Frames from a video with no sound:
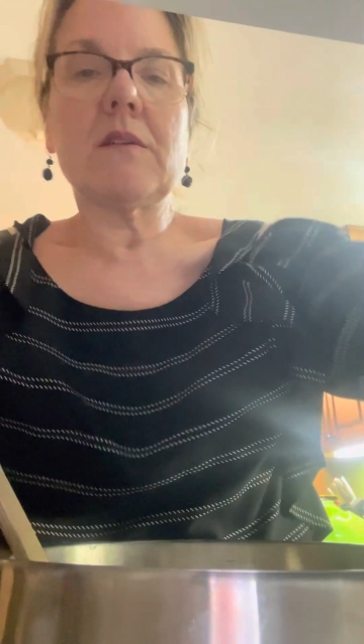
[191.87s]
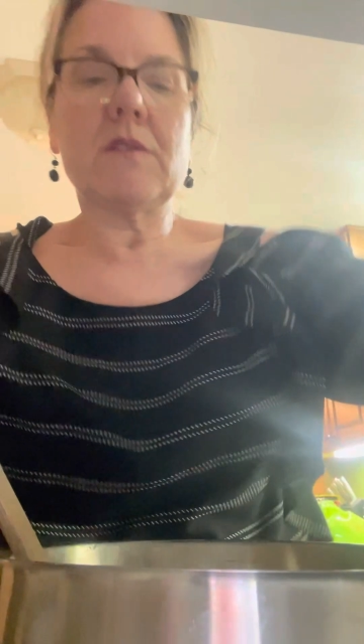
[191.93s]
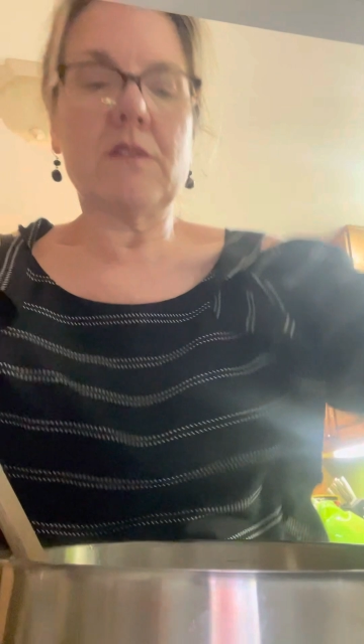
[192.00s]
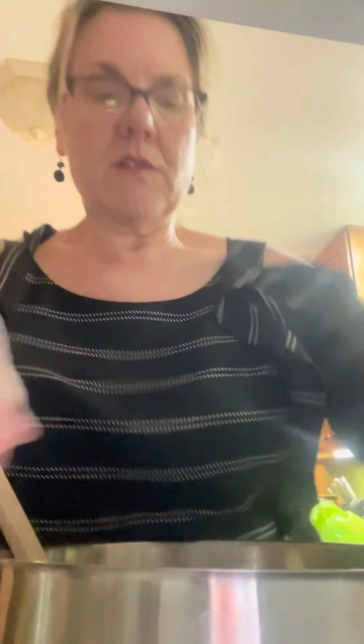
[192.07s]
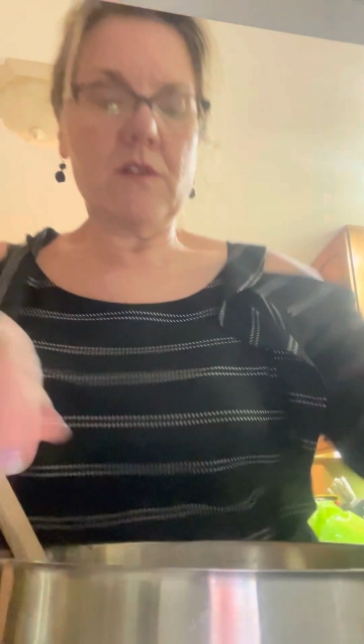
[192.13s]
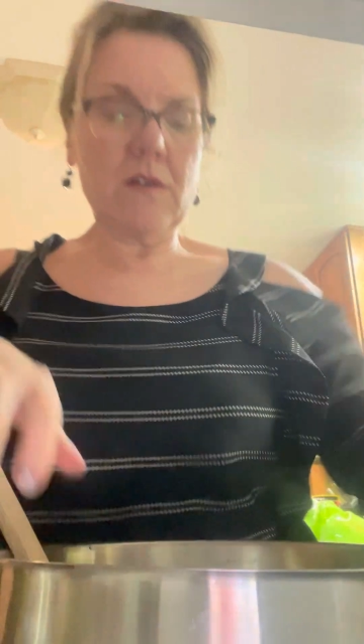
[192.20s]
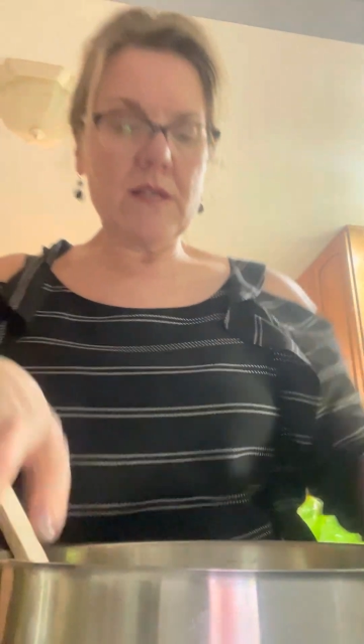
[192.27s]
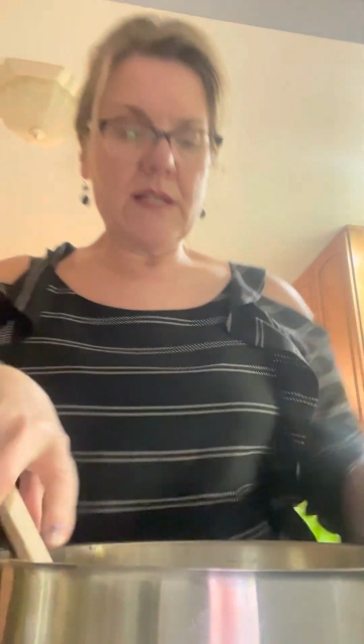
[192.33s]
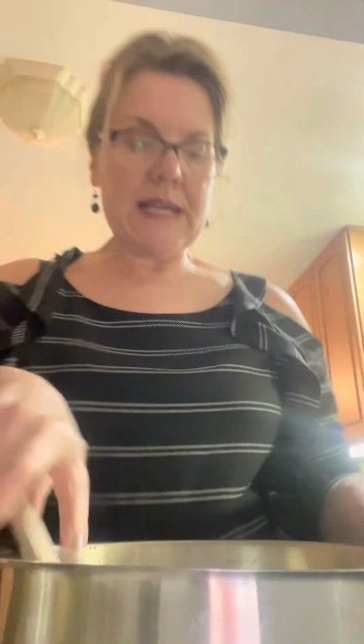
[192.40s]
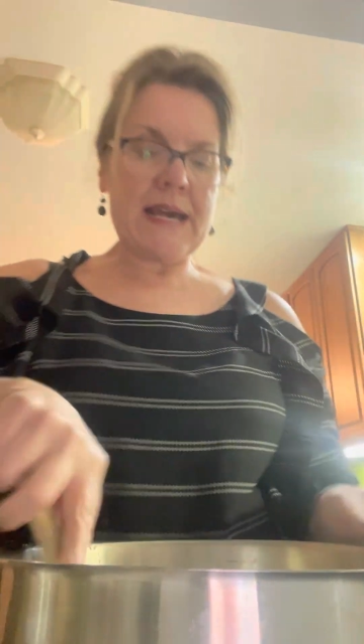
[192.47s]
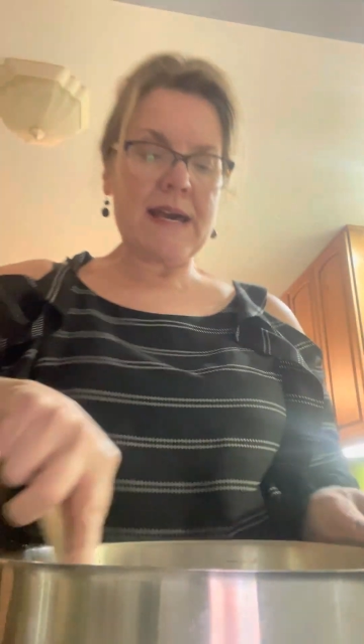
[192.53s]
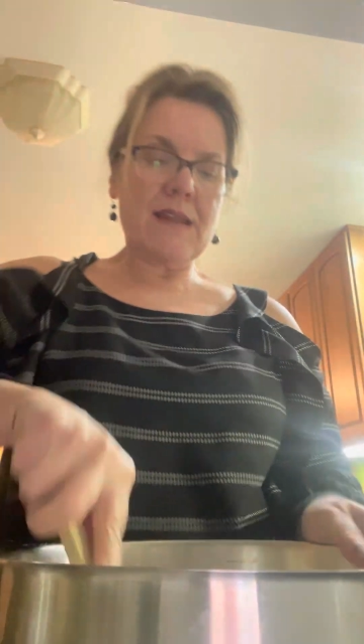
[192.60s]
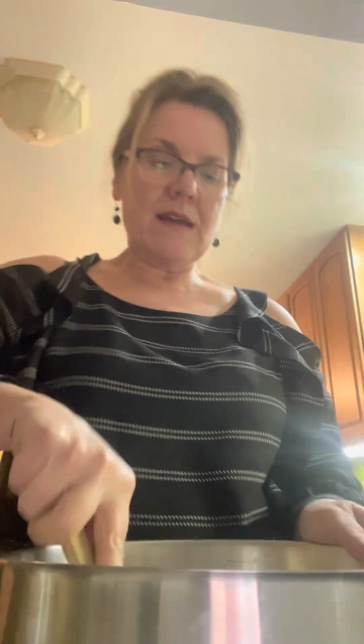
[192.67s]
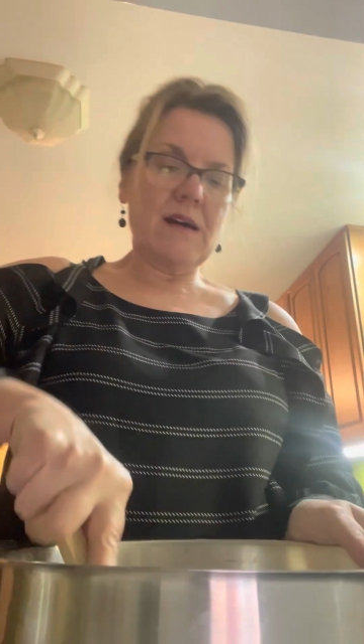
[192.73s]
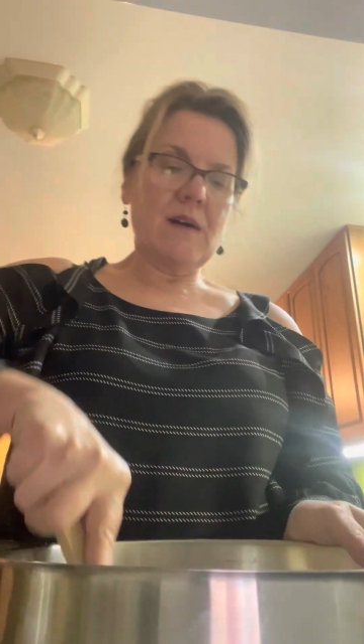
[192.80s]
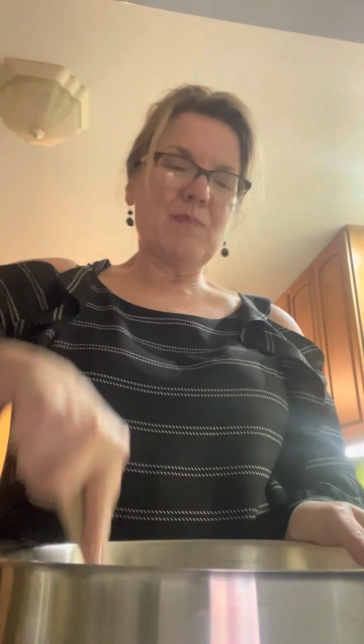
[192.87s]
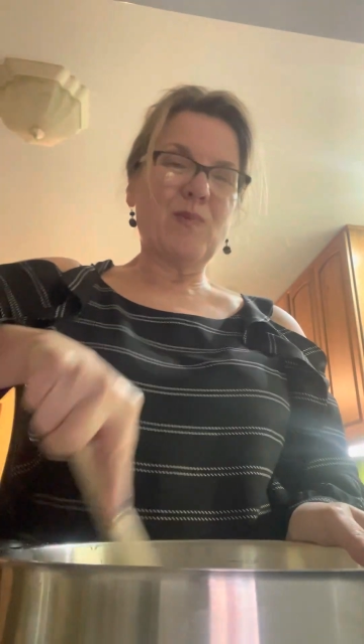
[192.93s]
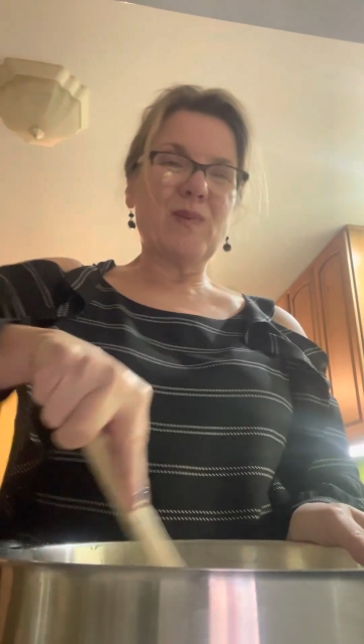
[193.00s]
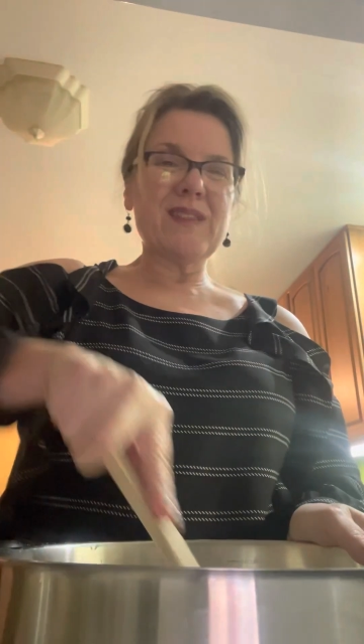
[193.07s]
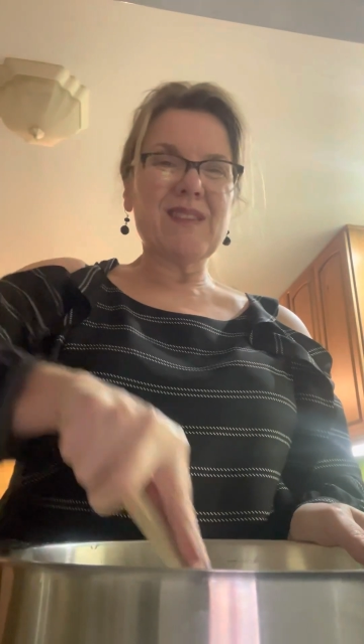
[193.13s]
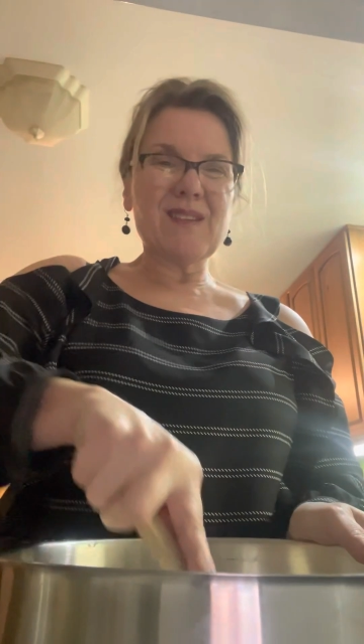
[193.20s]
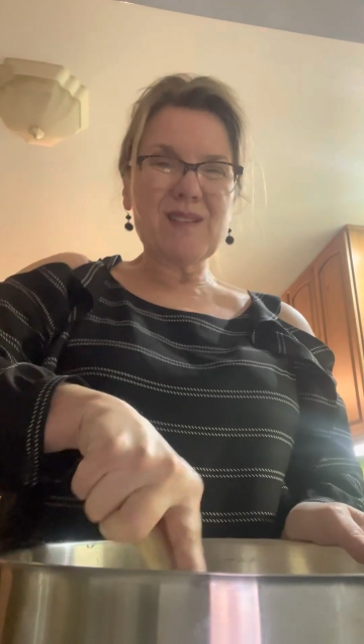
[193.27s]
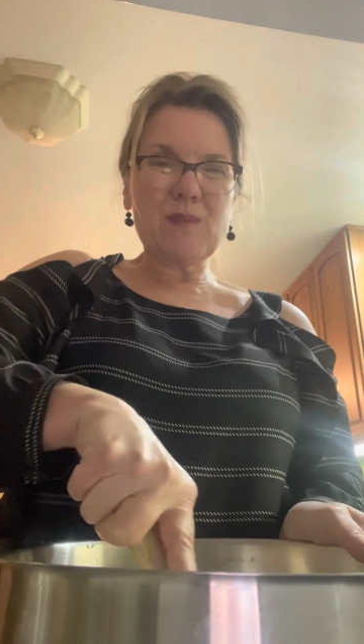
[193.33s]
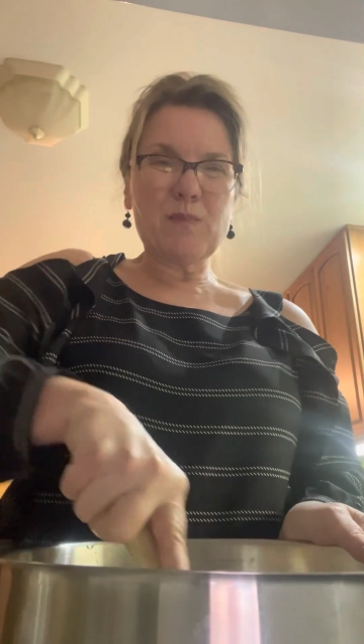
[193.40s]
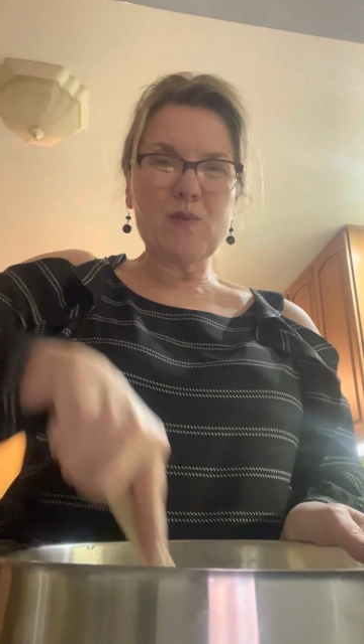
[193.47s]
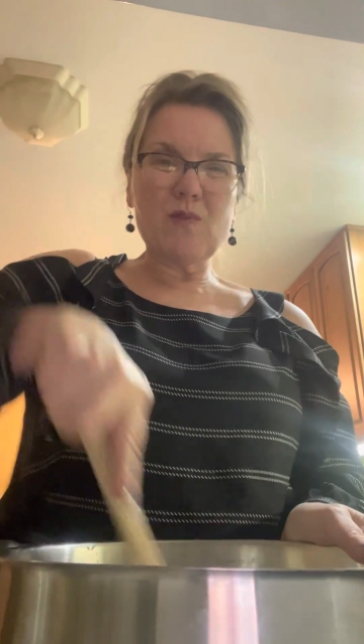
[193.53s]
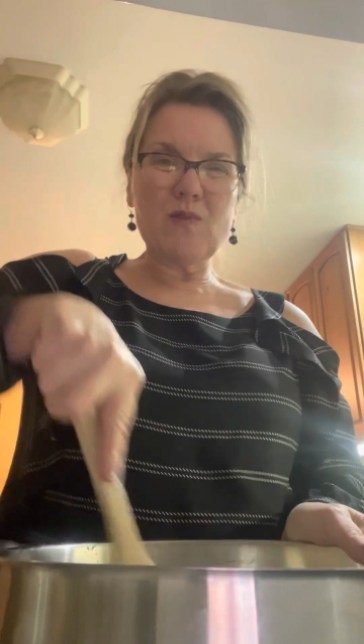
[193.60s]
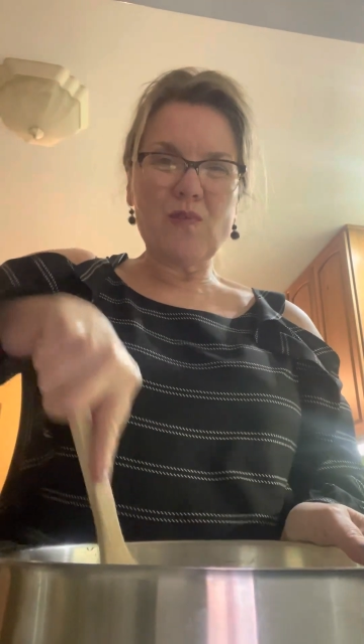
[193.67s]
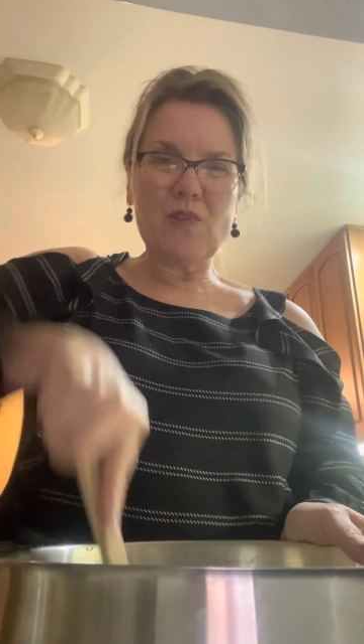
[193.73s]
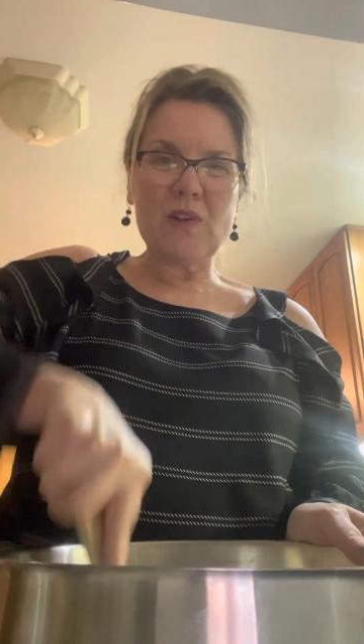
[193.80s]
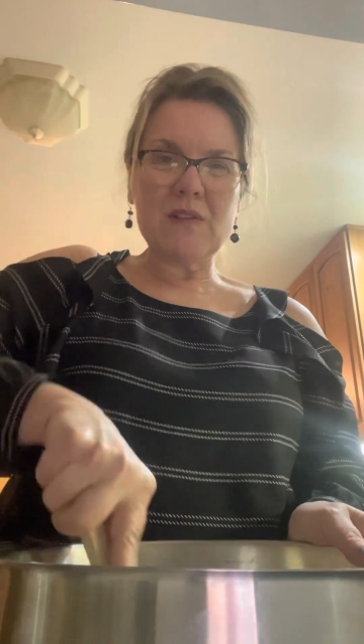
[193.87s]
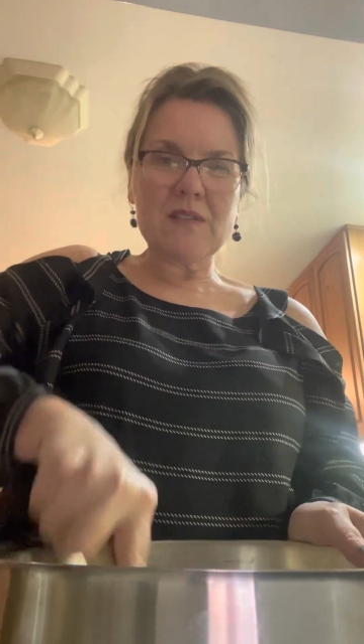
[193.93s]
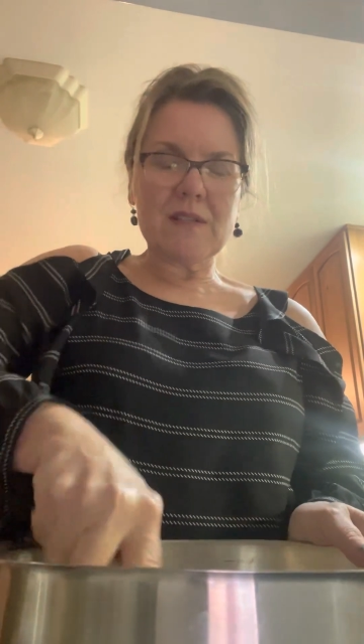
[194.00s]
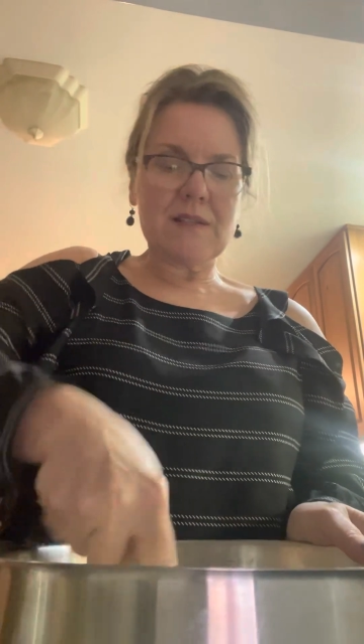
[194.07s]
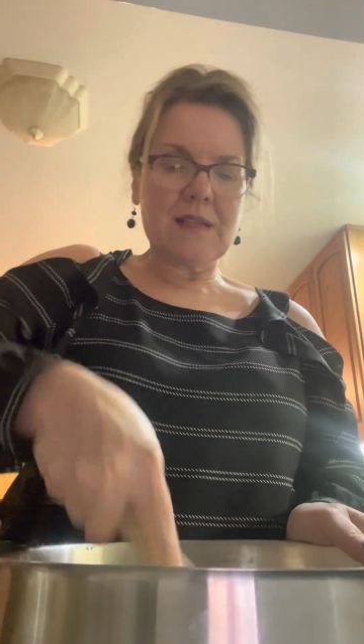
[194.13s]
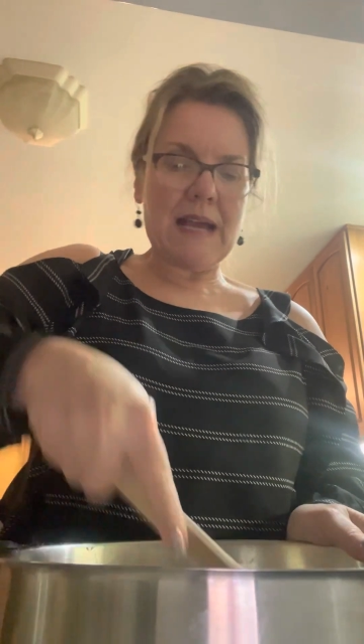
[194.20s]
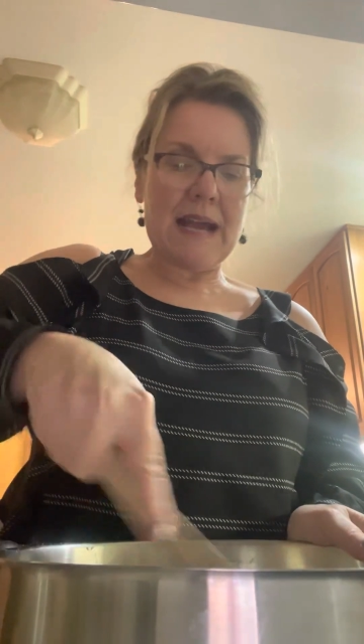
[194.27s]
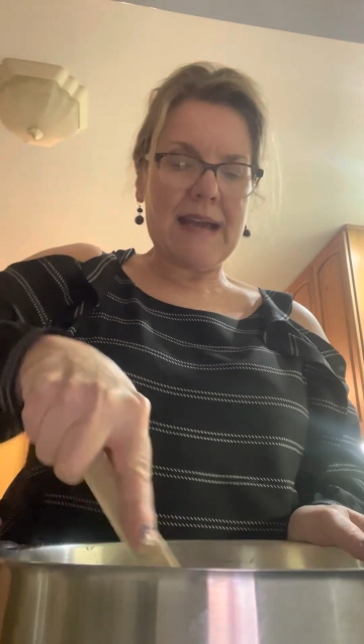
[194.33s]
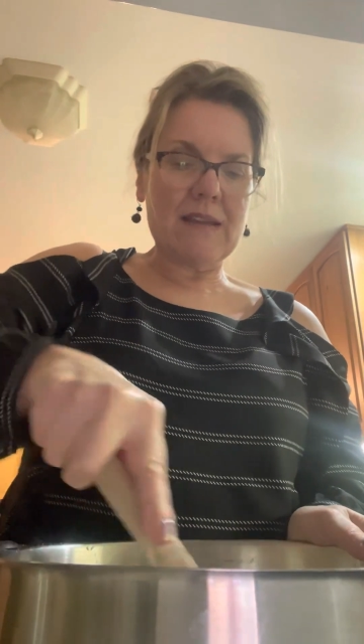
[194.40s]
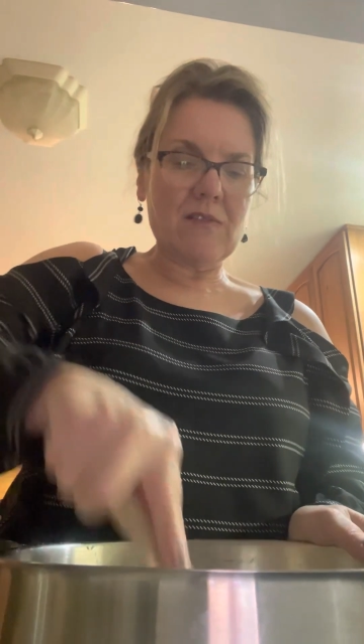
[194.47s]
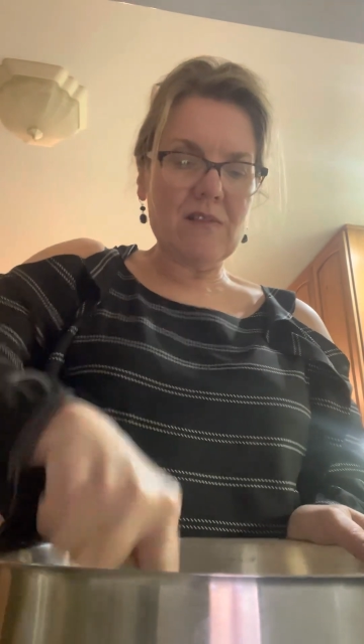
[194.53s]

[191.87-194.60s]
stirring that up with the spoon first because I